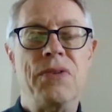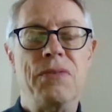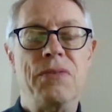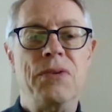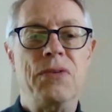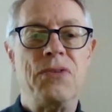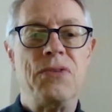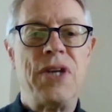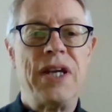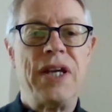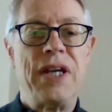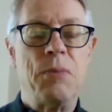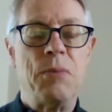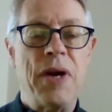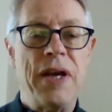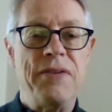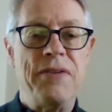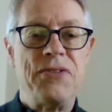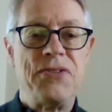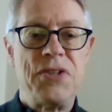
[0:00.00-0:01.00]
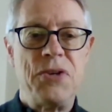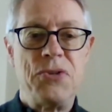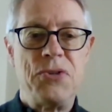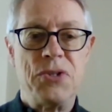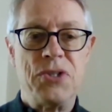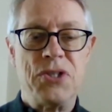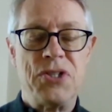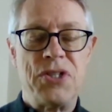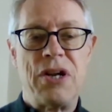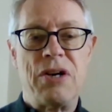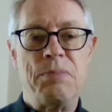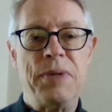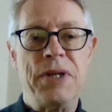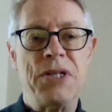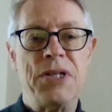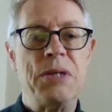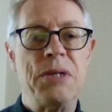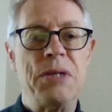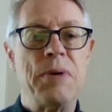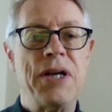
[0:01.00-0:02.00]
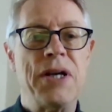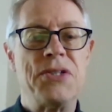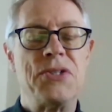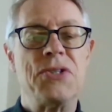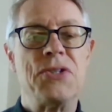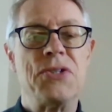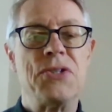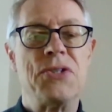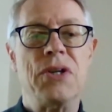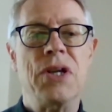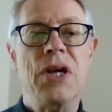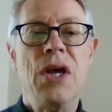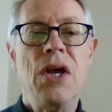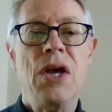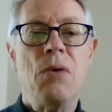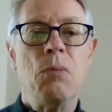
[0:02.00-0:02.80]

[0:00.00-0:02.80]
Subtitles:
you take away social desirability bias and so on,